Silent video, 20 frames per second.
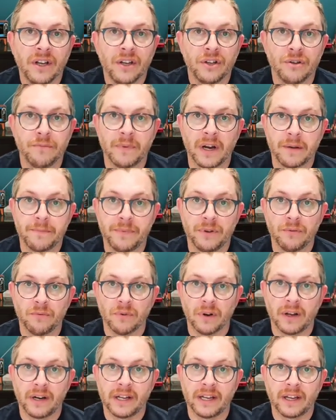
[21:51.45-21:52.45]
You might be
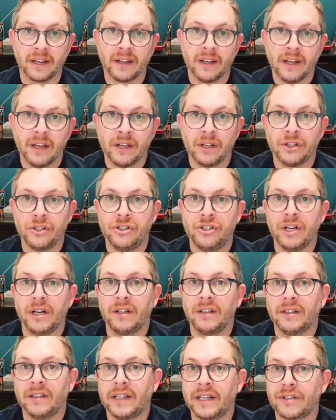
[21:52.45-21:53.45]
running
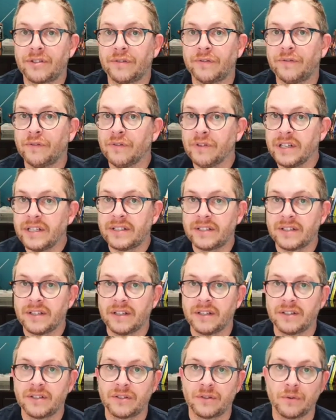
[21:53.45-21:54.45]
gel
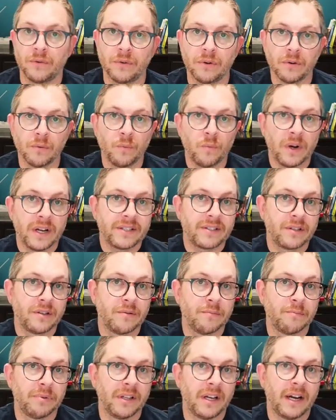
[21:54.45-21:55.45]
electrophoresis or
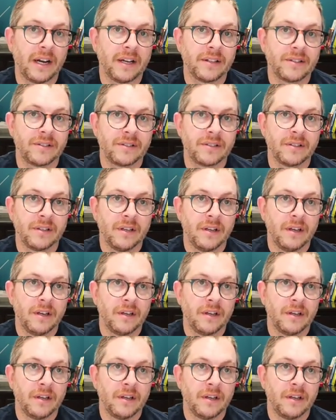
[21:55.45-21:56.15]
Western blots.